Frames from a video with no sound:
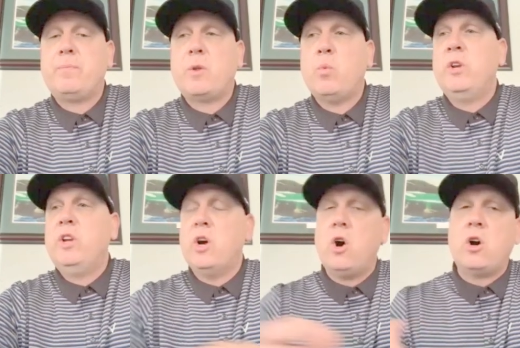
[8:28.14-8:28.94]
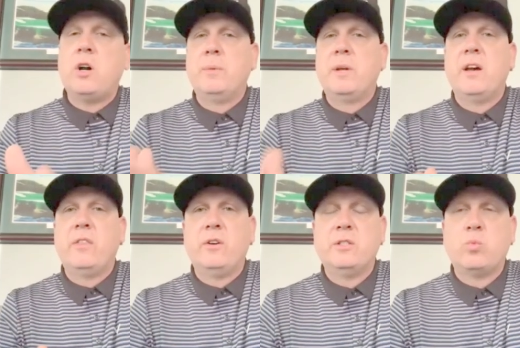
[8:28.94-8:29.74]
when you all come
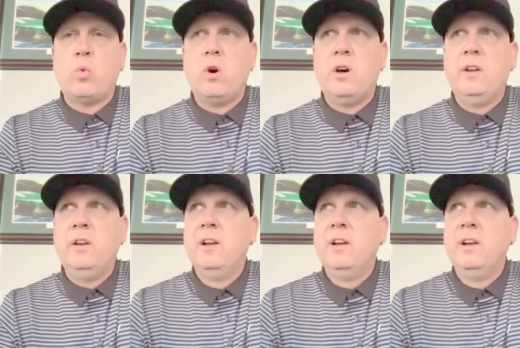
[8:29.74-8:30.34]
together as one,